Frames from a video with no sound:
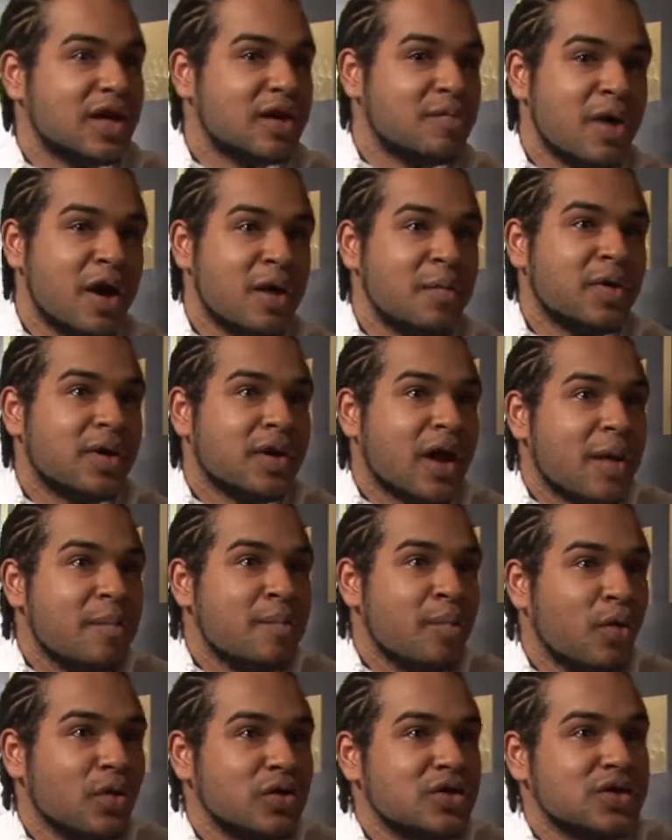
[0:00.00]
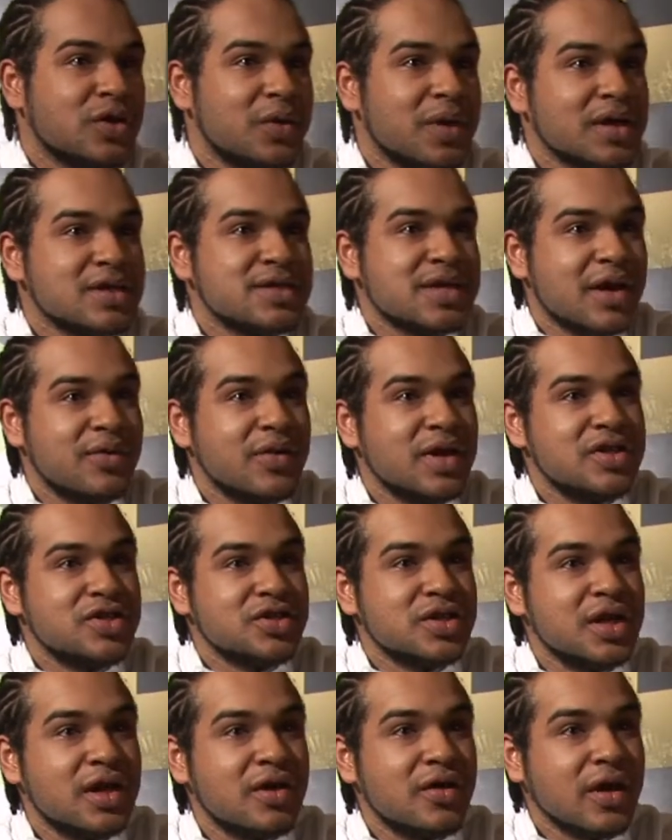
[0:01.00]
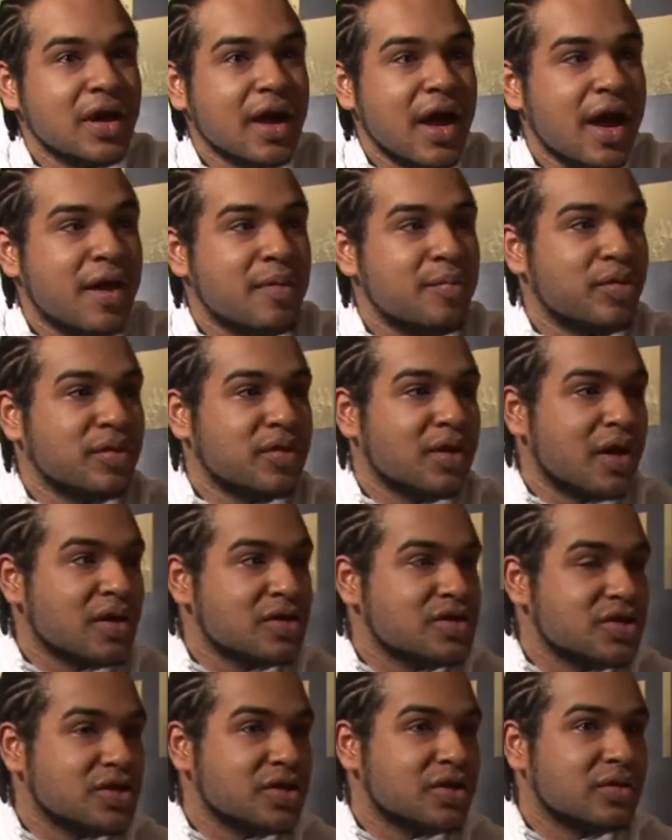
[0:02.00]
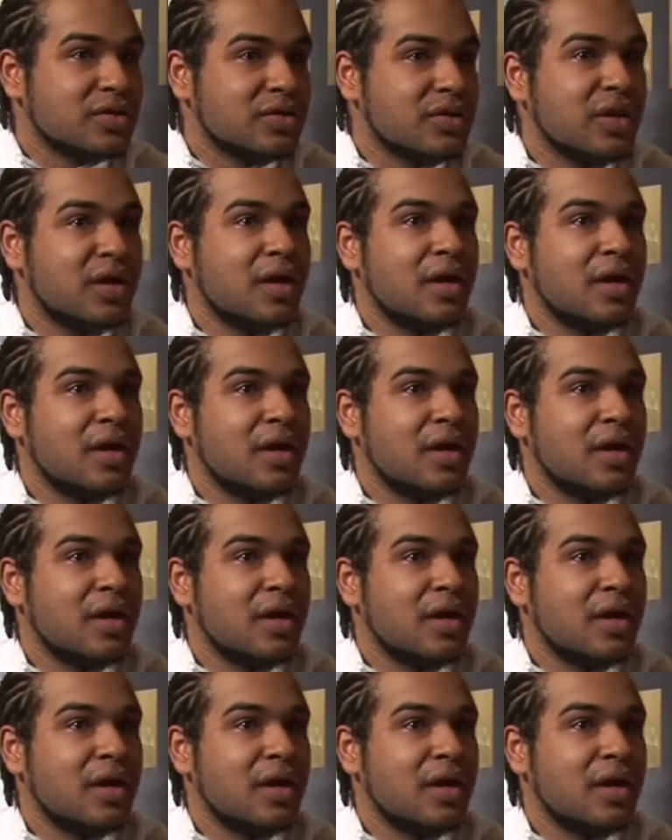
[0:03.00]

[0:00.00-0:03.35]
At the moment I'm more doing sound engineering and production,